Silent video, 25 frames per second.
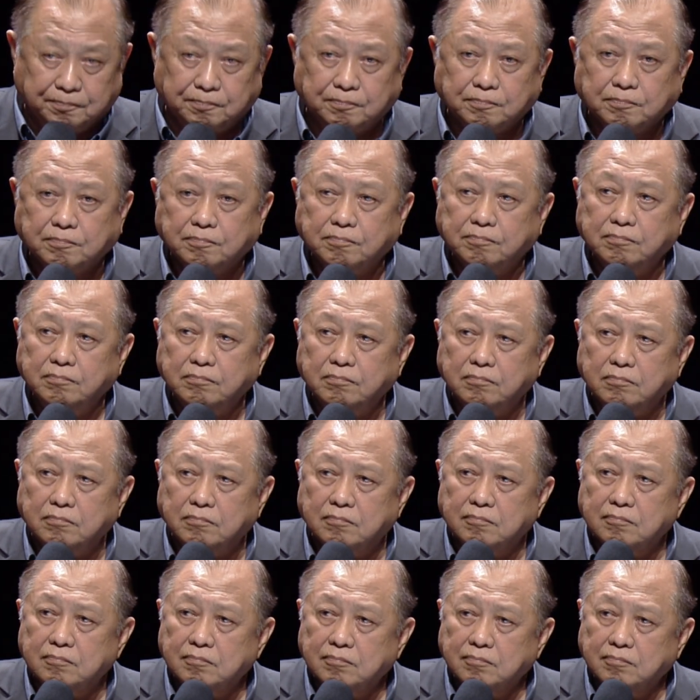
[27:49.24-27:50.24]

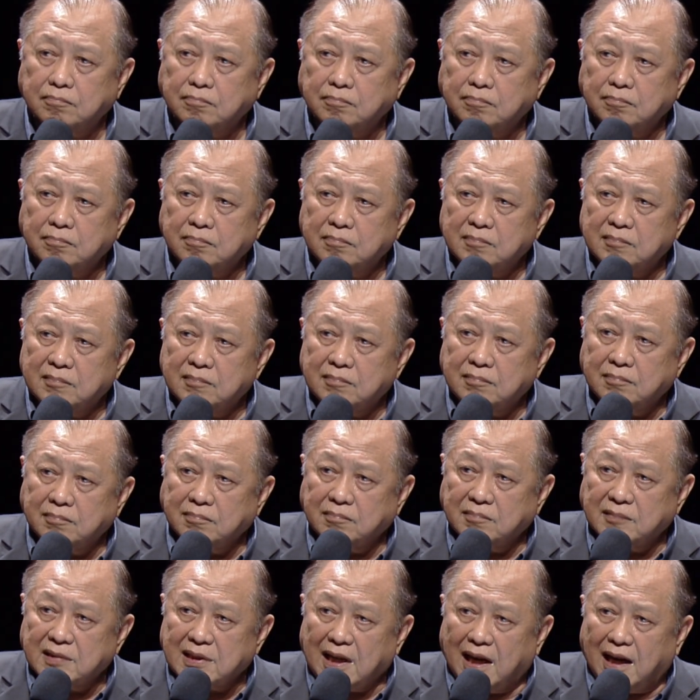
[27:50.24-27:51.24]

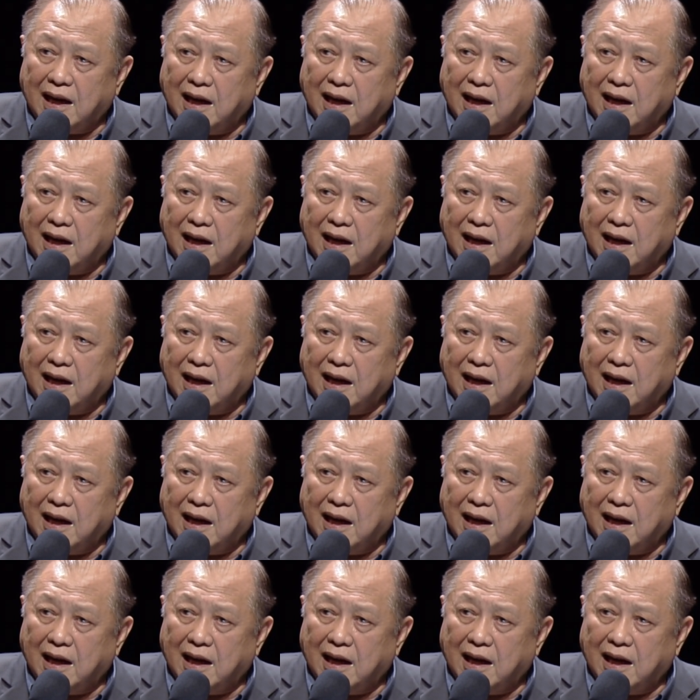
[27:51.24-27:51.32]
[no speech]